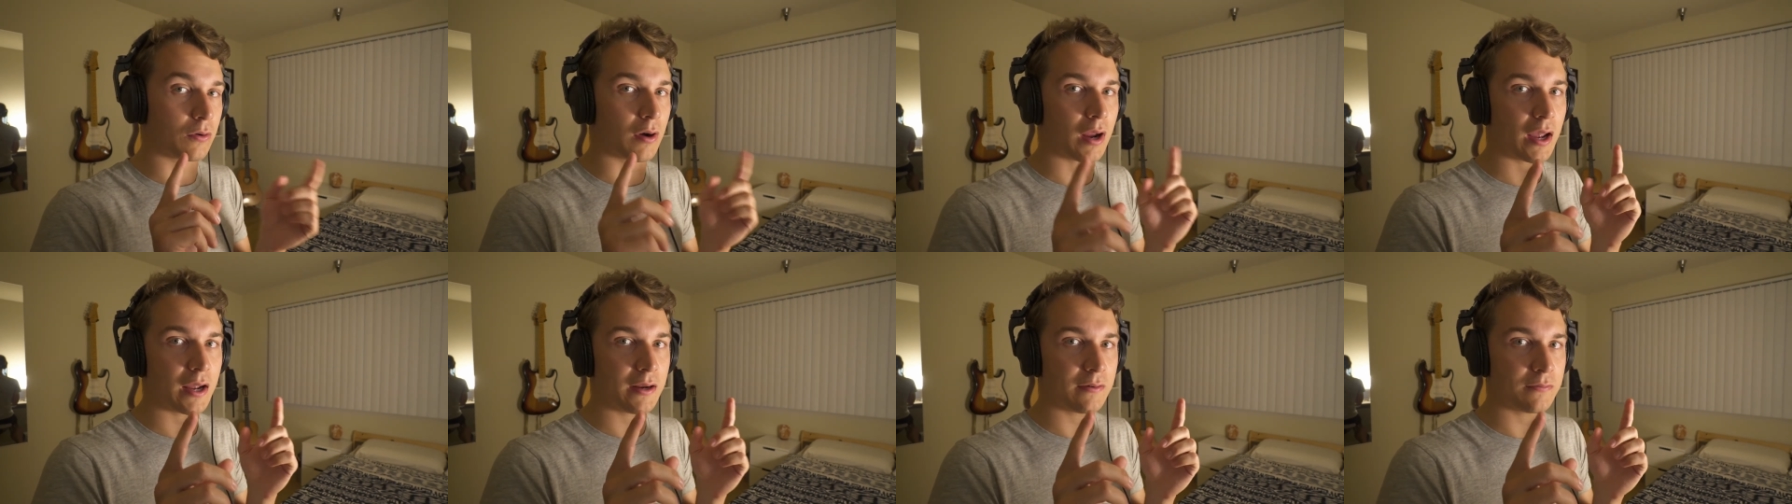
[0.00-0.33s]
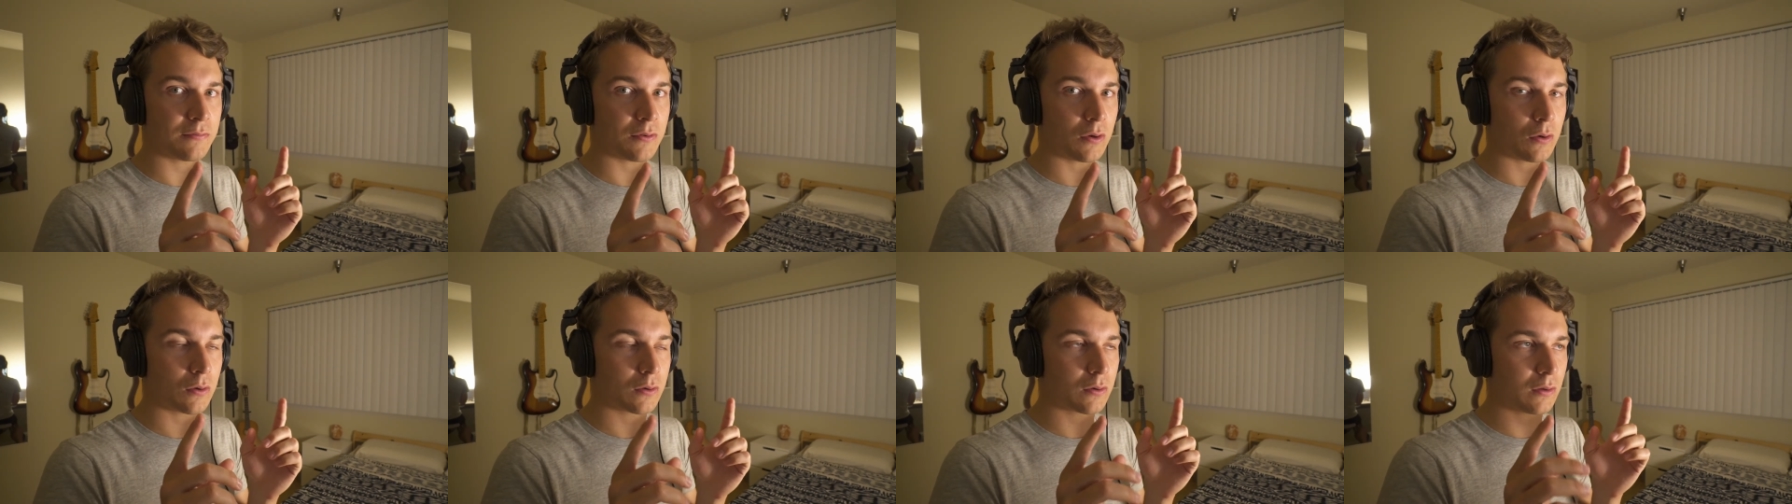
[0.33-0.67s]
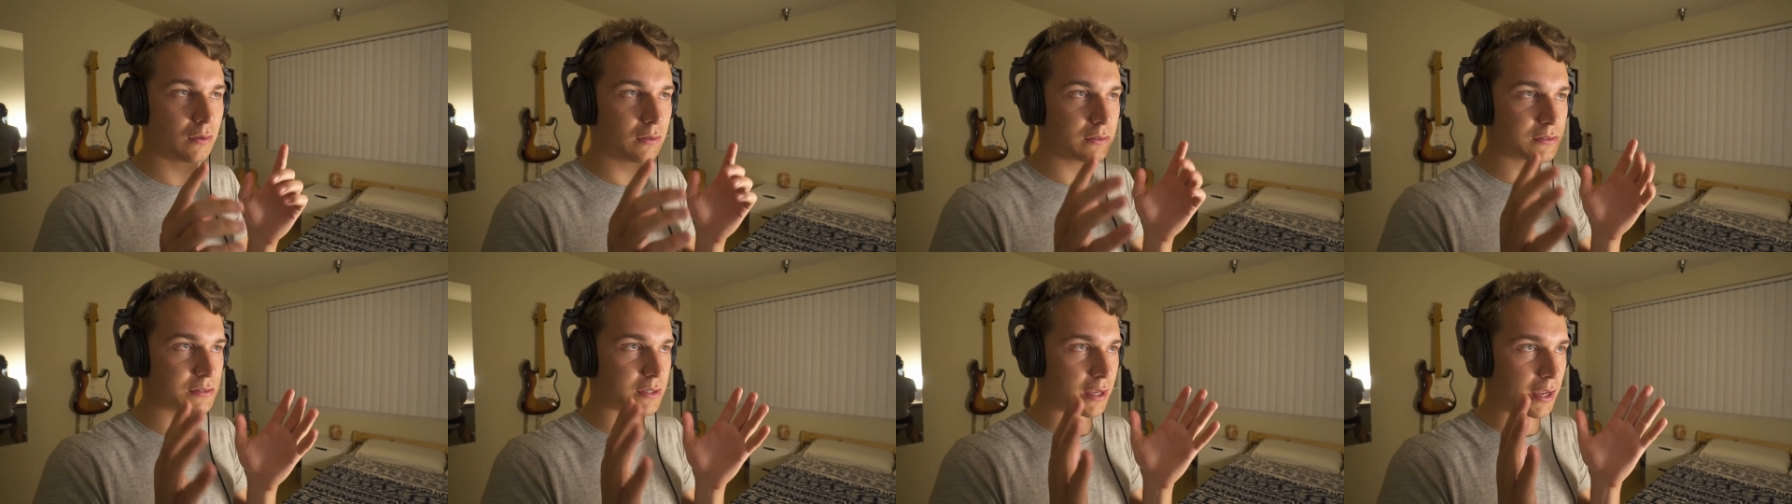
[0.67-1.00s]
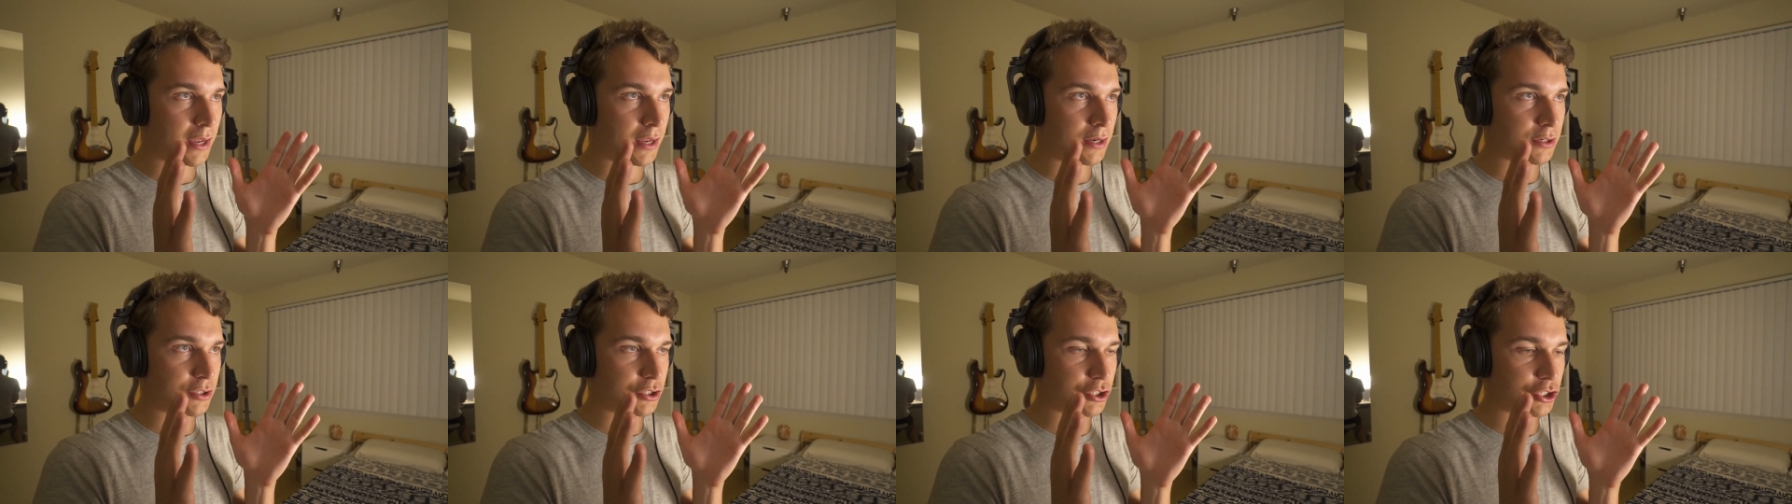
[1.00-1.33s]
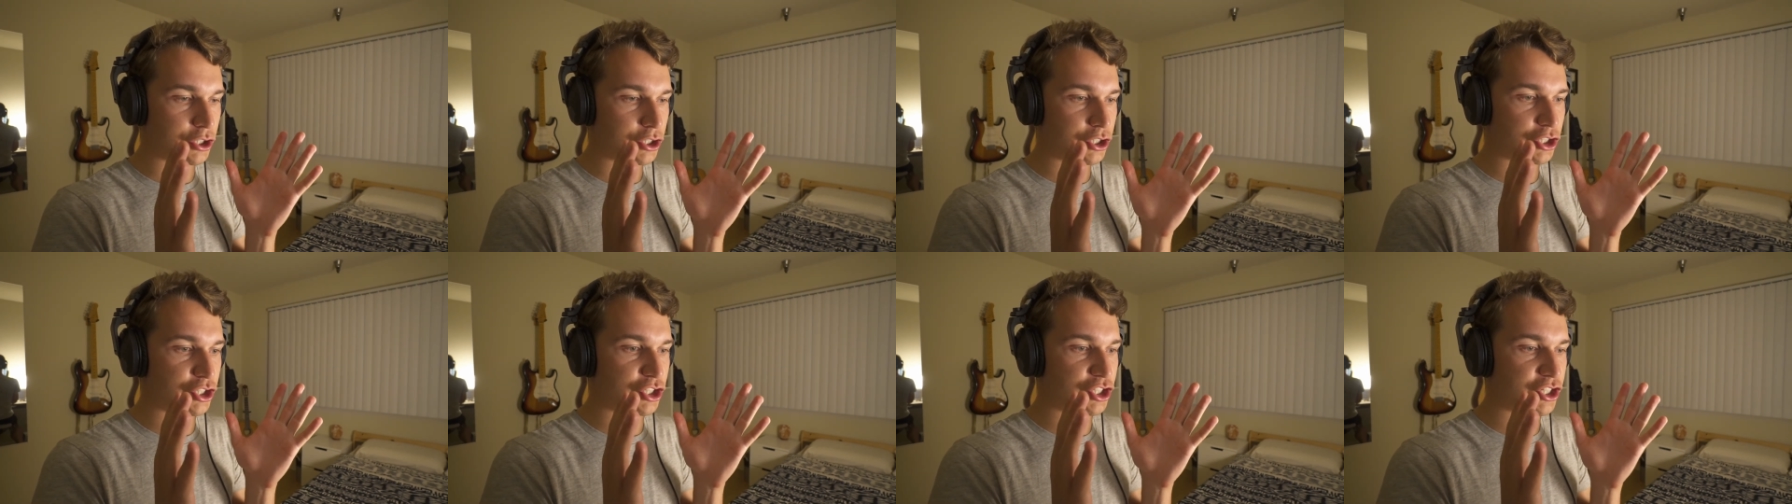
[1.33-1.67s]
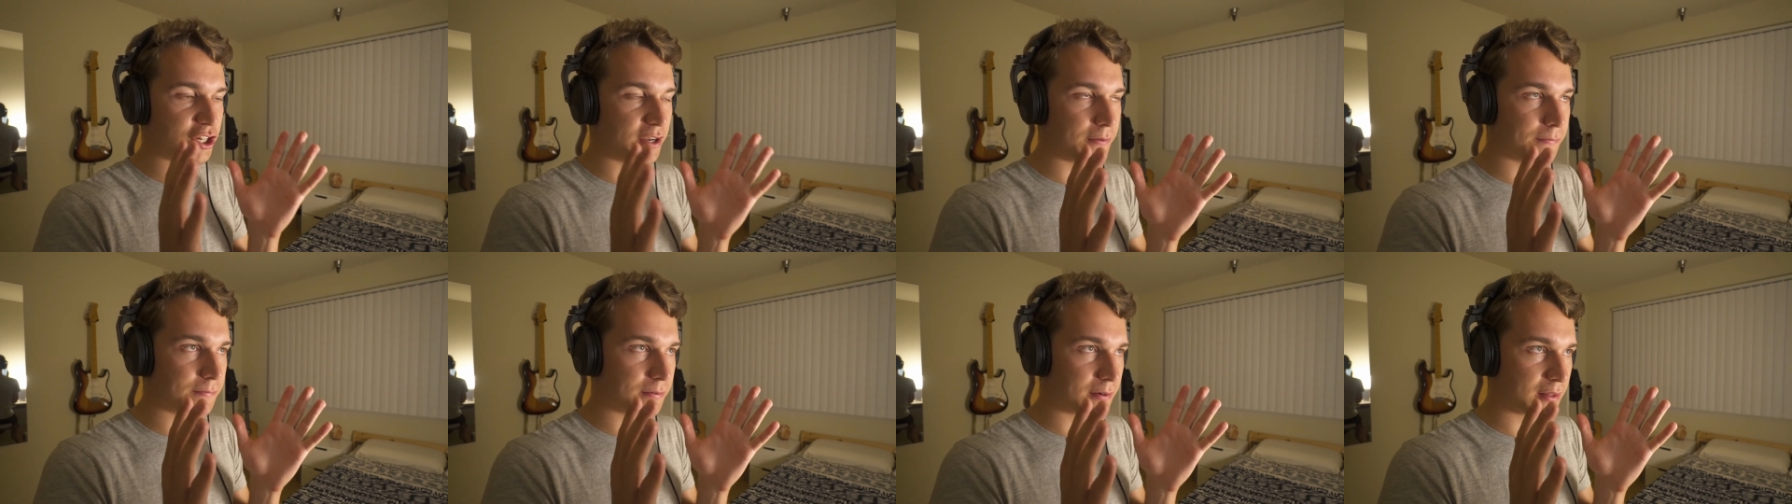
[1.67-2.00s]
right vocals and
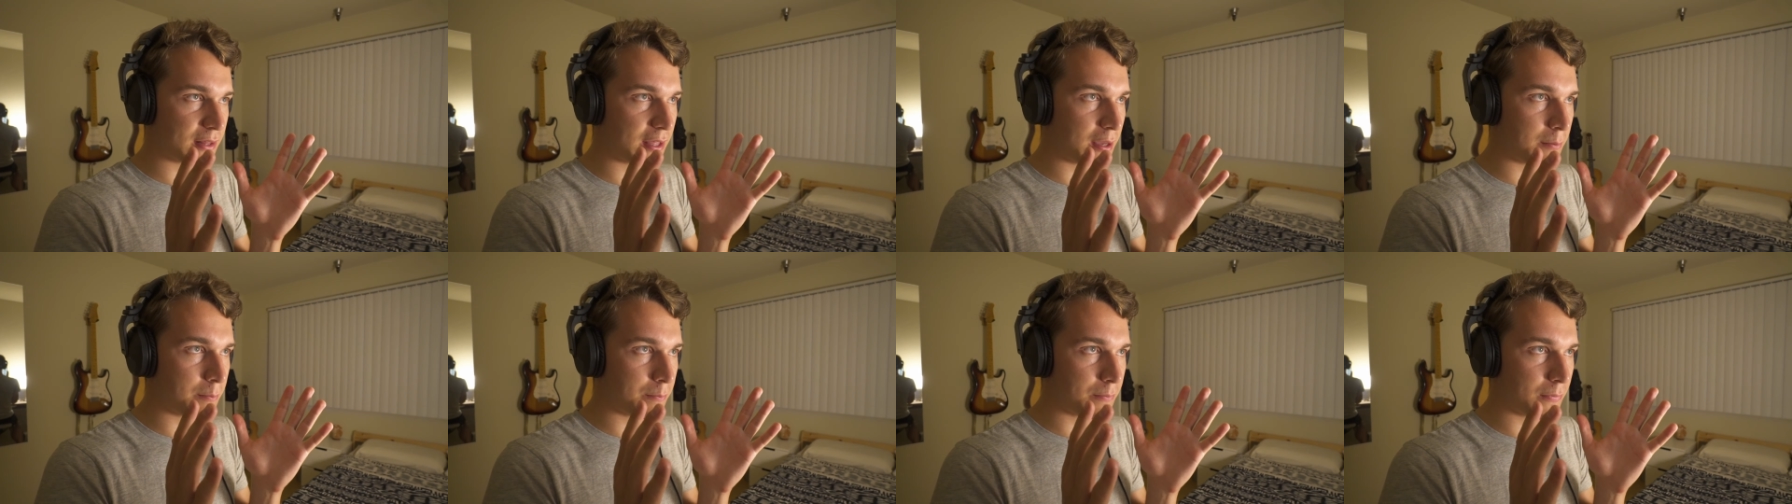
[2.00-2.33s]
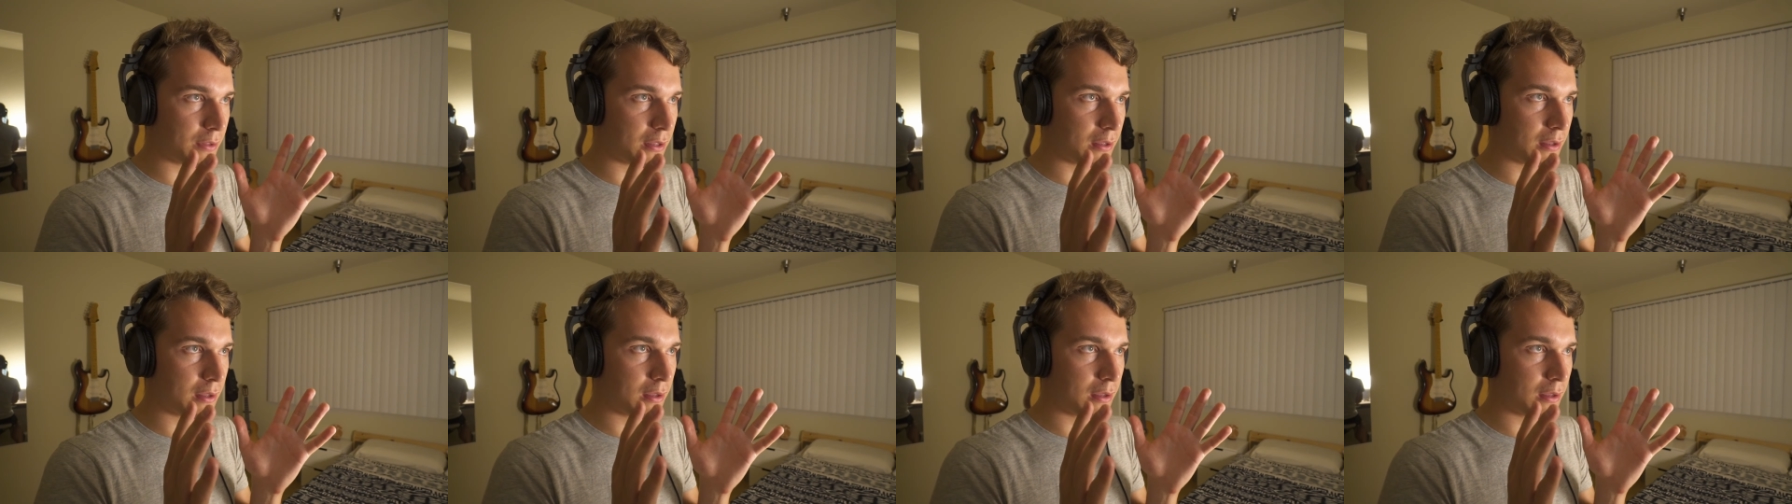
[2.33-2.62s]
shift them